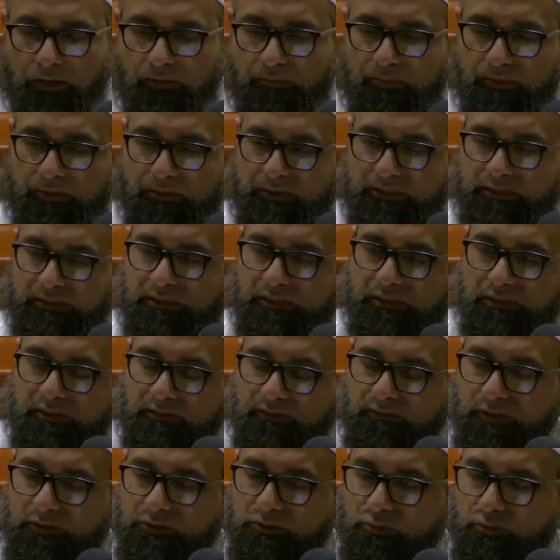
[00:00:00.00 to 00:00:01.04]
But this
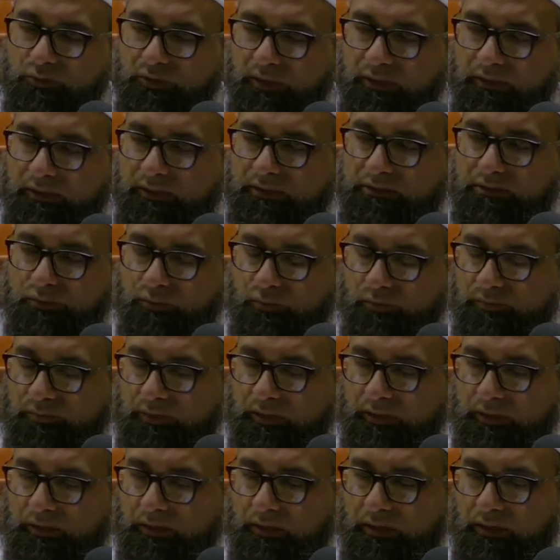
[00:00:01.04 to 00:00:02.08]
individual and this
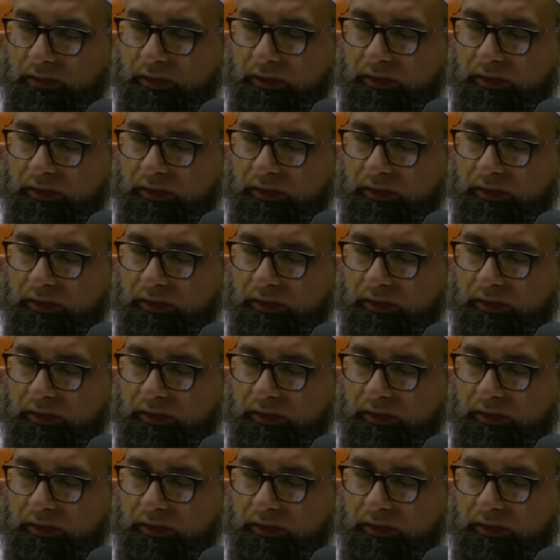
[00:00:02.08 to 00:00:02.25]
woman,